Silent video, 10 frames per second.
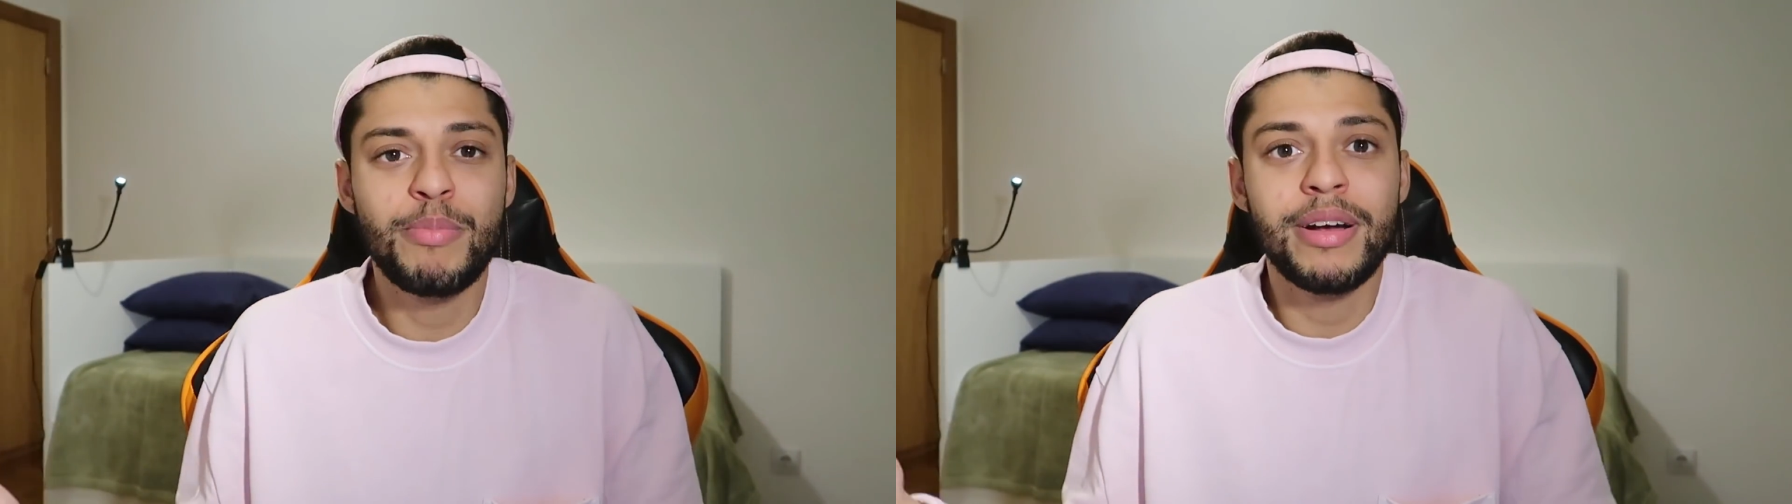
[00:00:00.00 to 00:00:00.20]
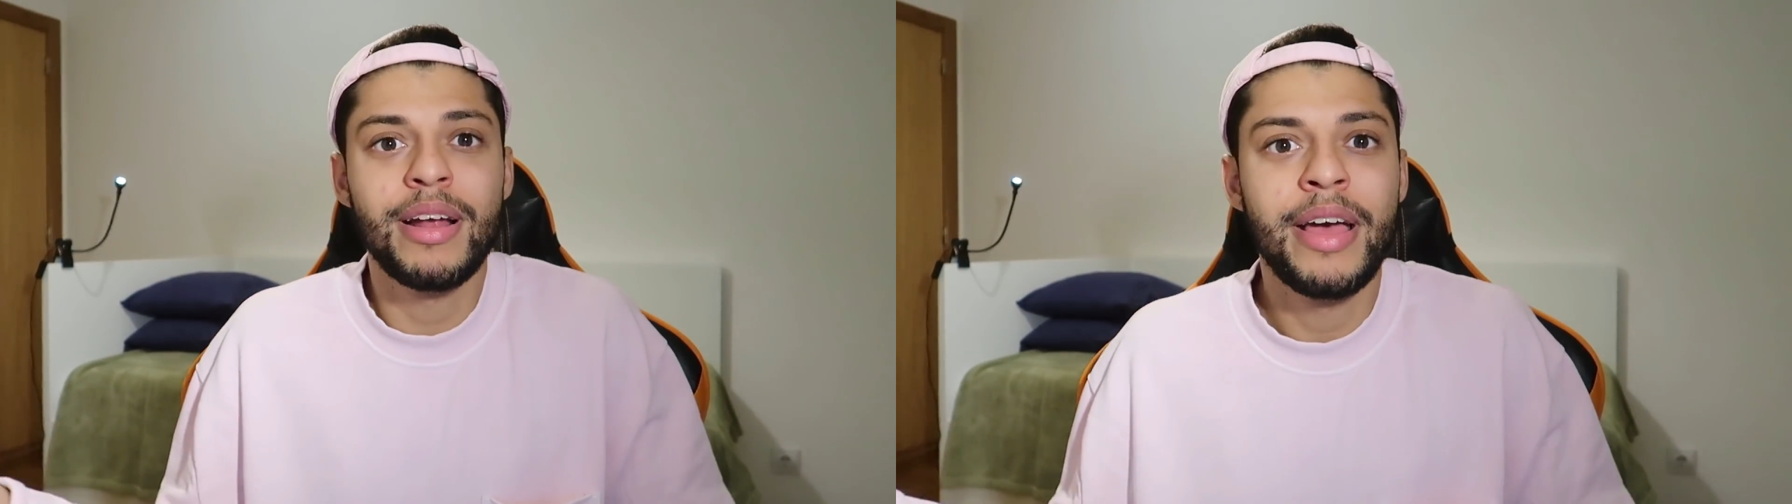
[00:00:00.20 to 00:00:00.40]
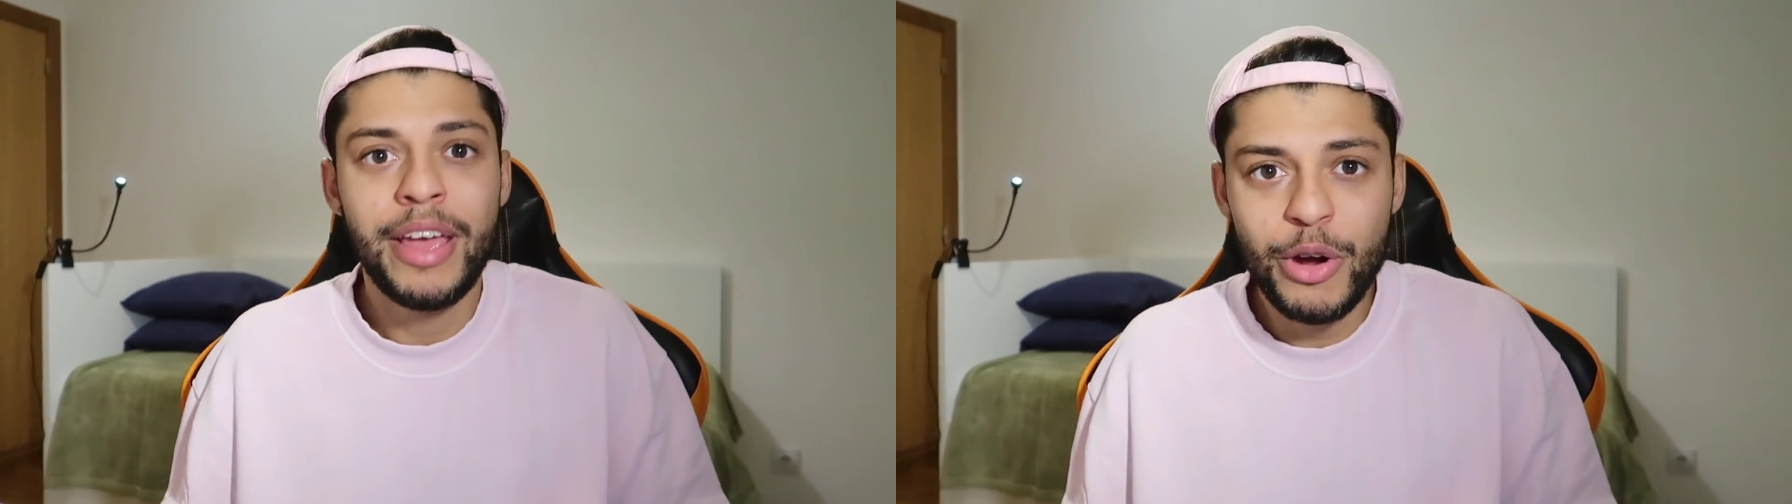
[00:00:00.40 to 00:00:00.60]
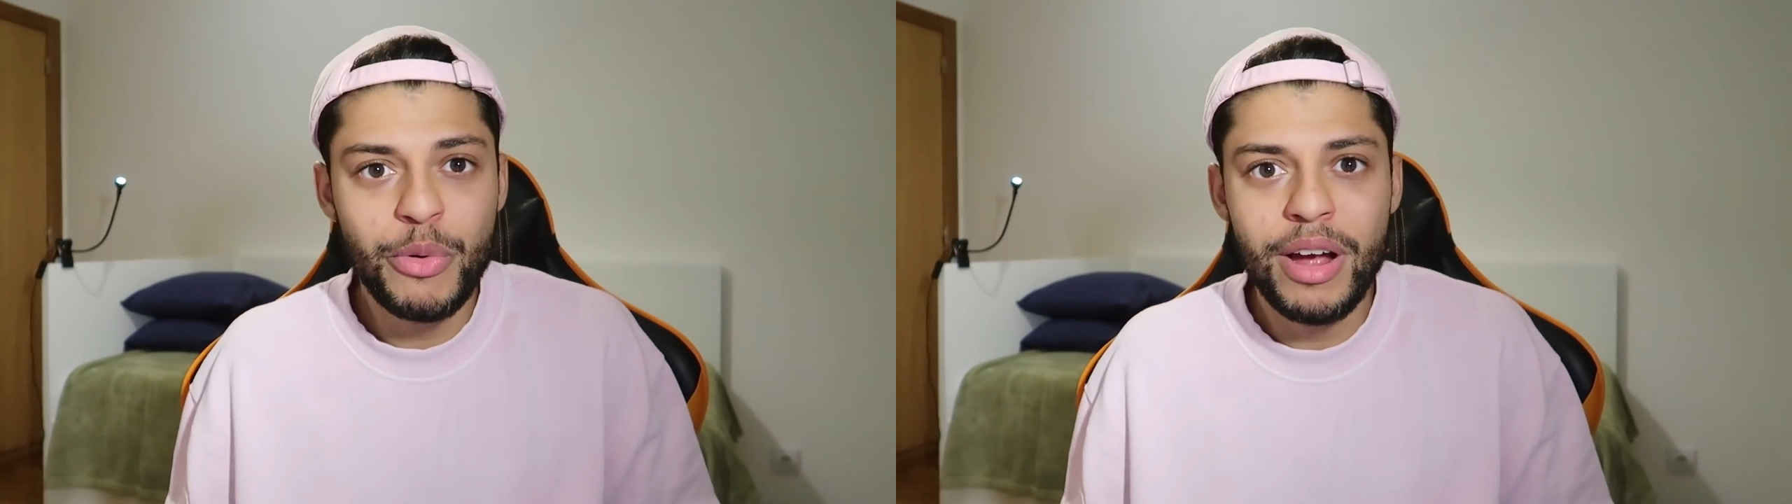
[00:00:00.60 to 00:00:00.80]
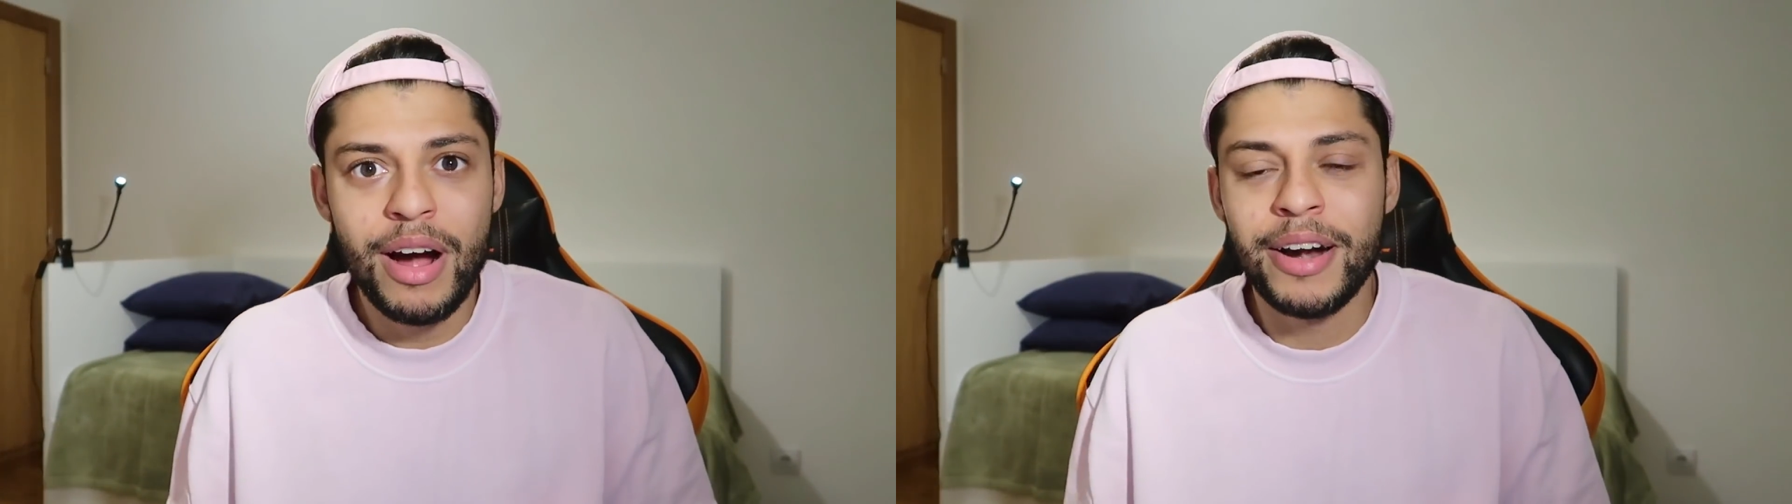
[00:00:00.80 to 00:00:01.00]
but here
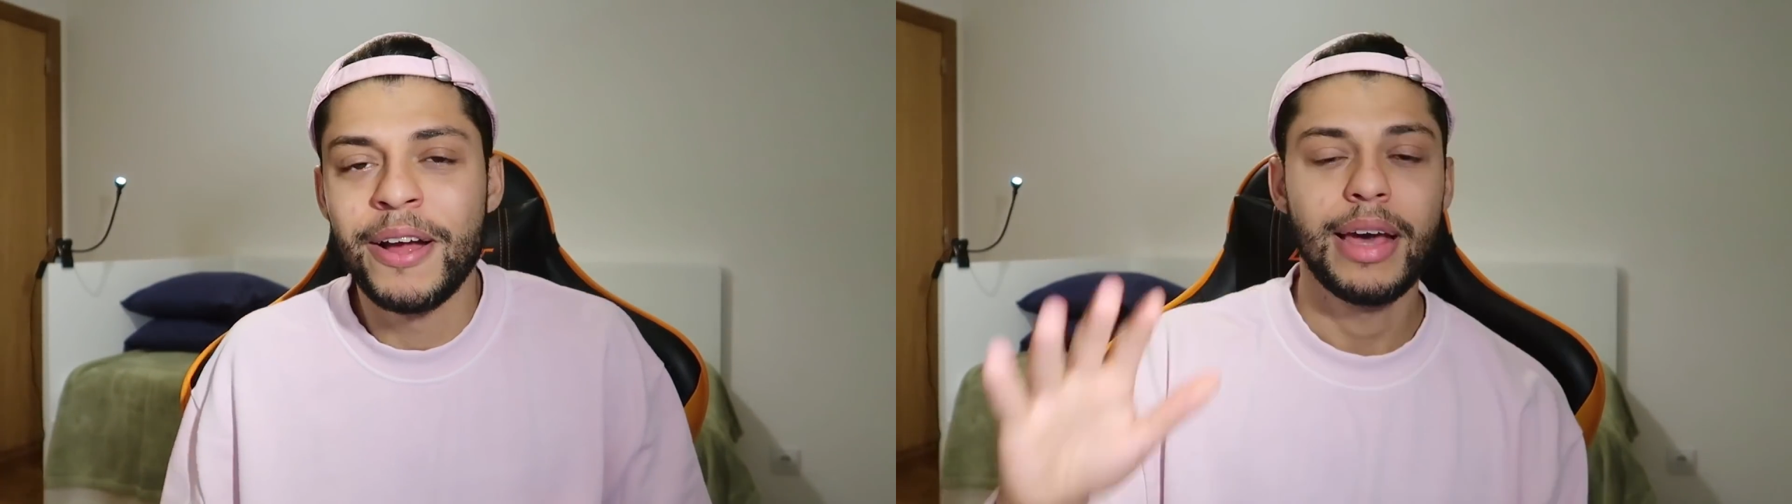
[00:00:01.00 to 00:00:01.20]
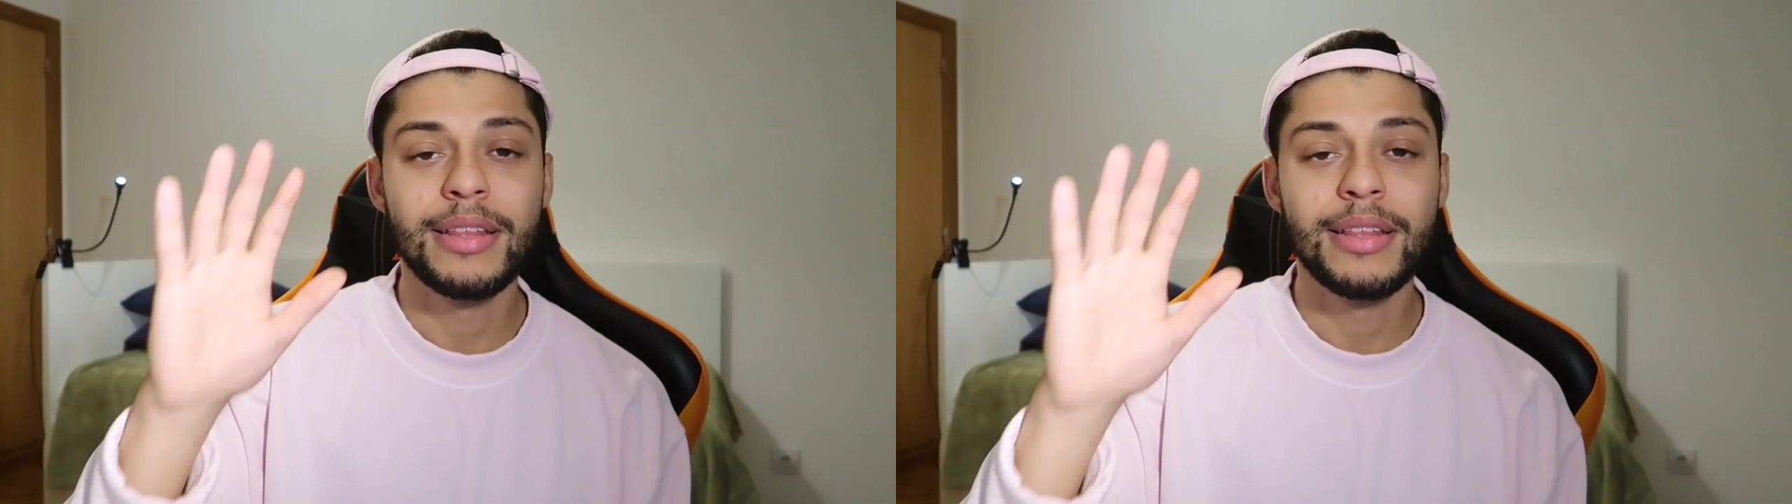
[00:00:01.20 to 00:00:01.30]
we are.